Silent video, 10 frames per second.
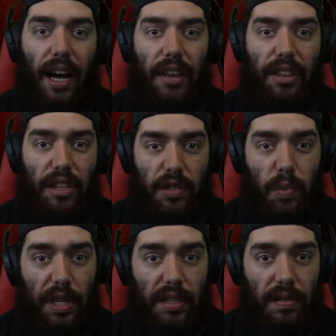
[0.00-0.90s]
This
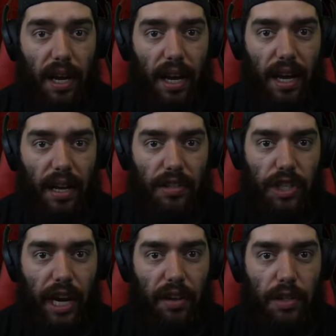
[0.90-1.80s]
week's
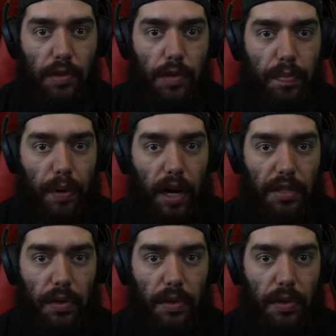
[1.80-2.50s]
challenge was brought